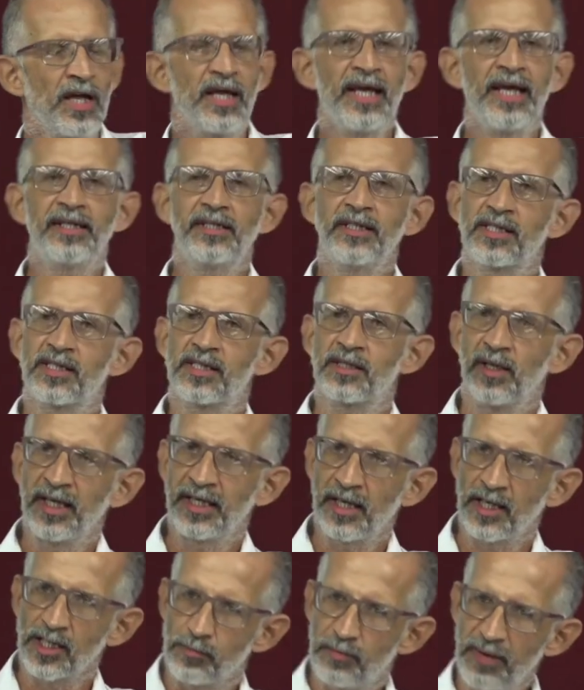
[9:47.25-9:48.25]

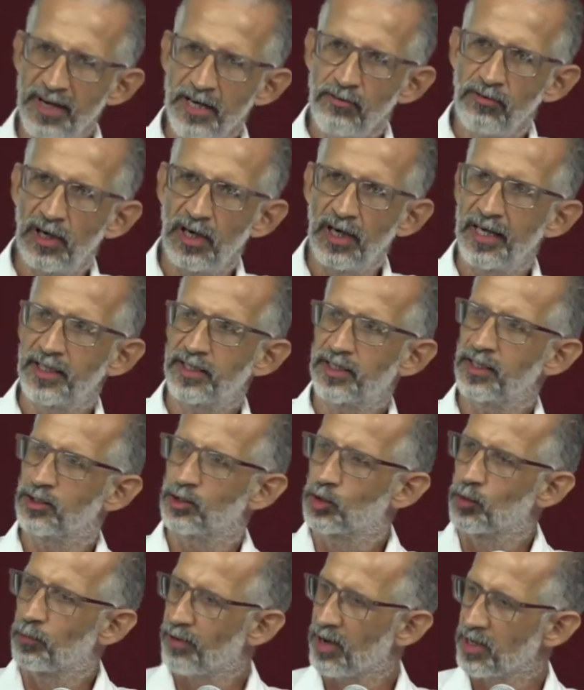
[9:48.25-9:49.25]
It has been
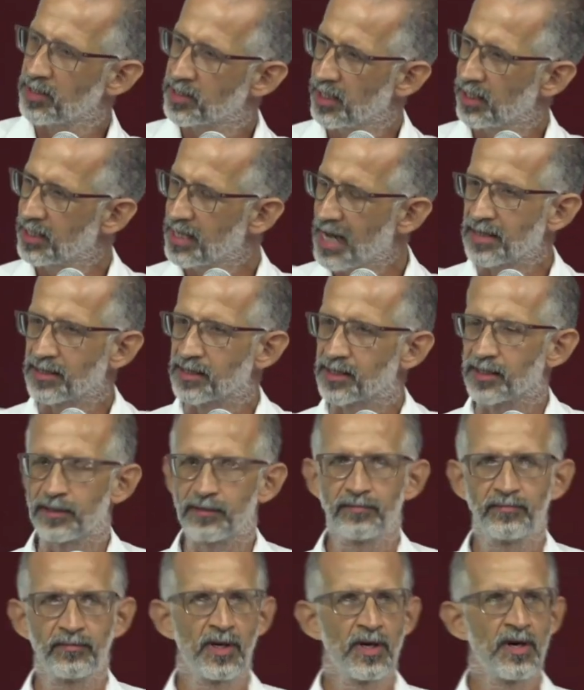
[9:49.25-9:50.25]
related to prostate
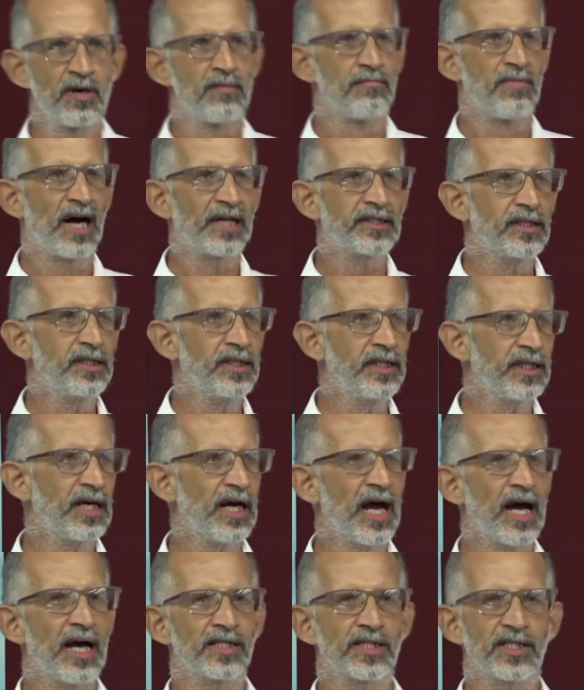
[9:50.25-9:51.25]
cancer. Martinique
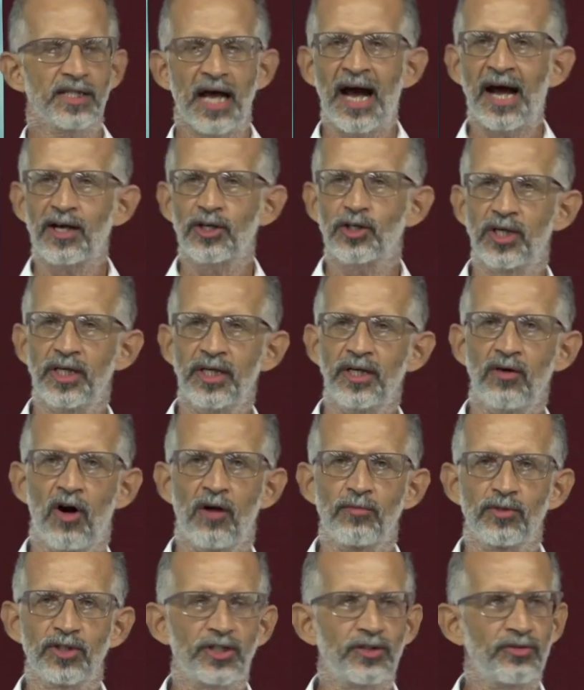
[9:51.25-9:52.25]
has actually
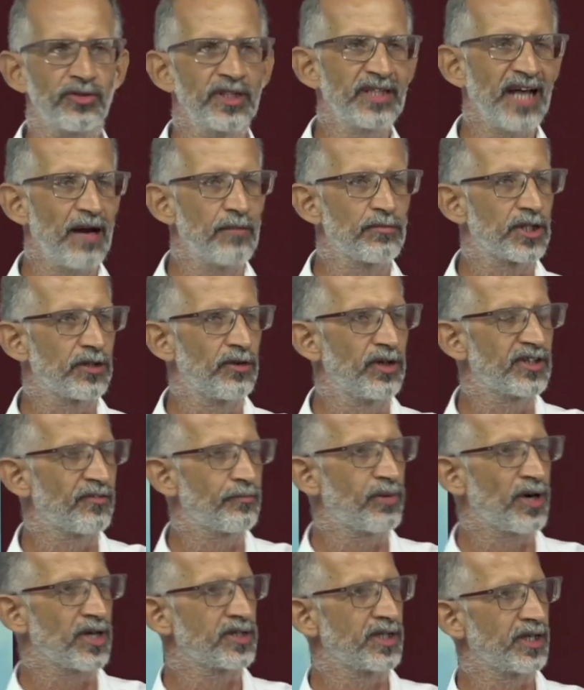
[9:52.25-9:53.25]
almost 3 times the rate
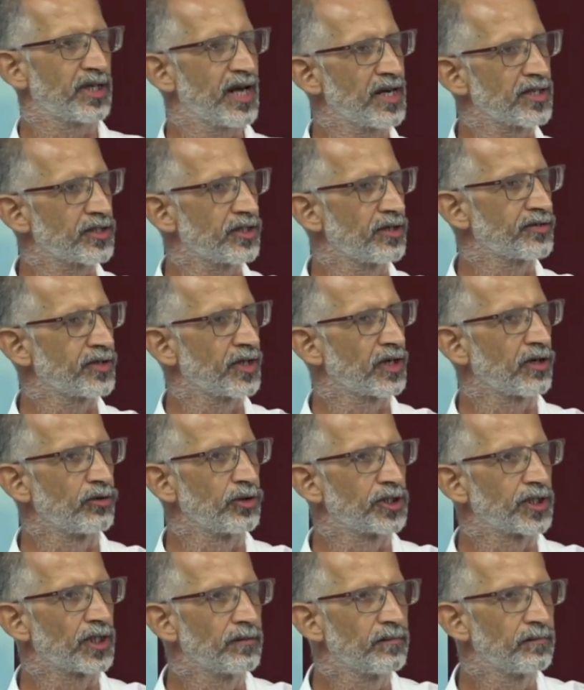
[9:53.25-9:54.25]
of prostate cancer of Saint
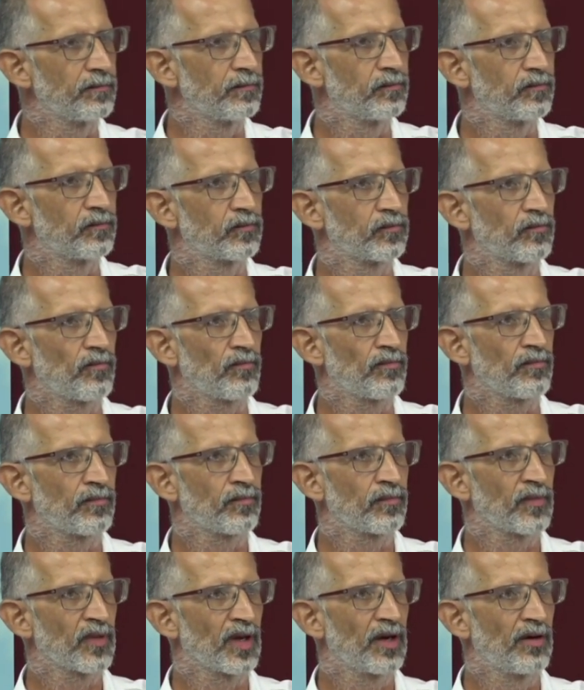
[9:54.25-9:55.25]
Lucia.
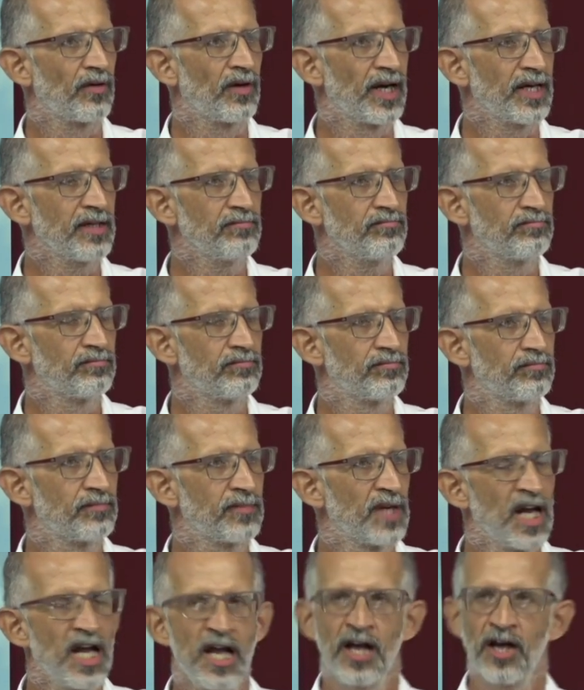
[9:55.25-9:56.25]
Right?
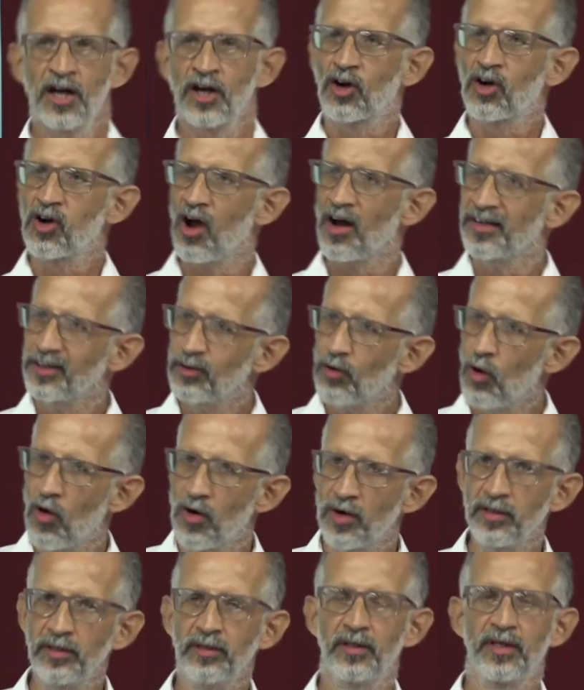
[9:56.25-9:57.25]

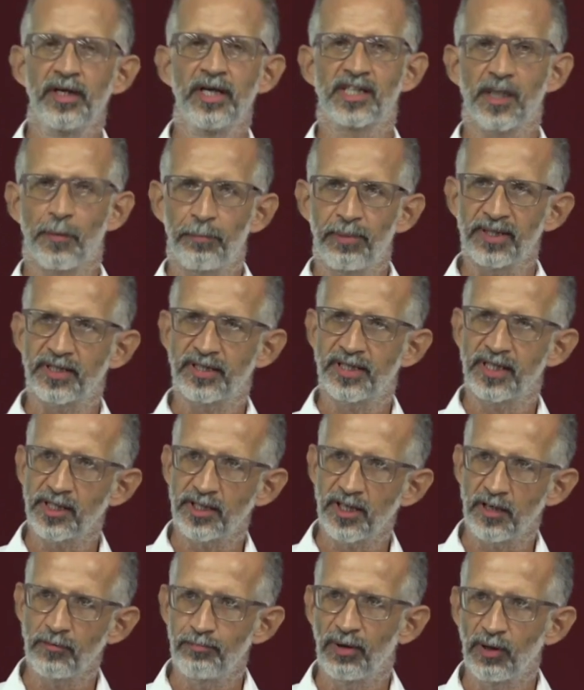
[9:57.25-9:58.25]
Chlordicone is a
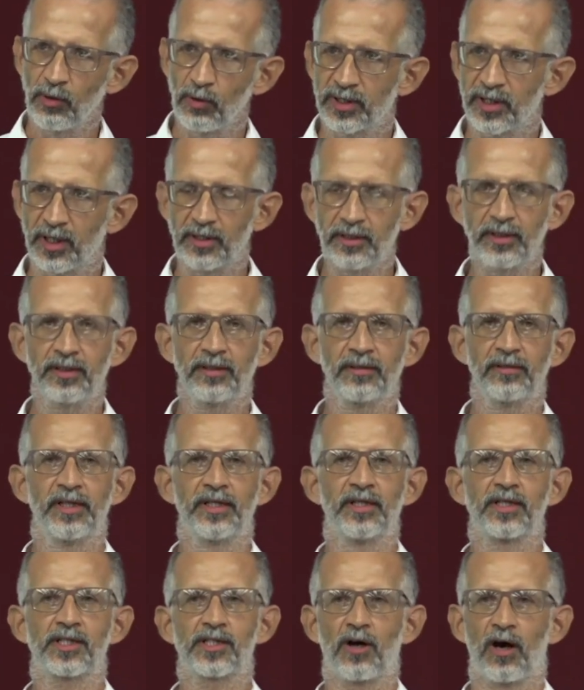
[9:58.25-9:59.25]
persistent pollutant
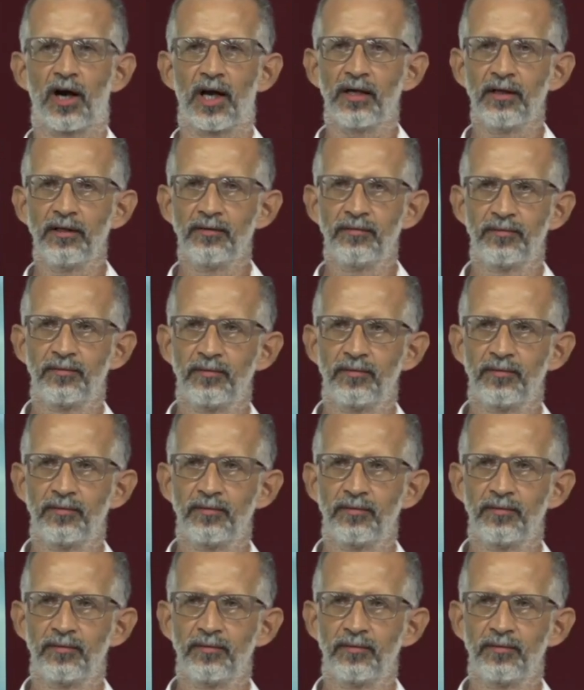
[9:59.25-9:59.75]
in the soil.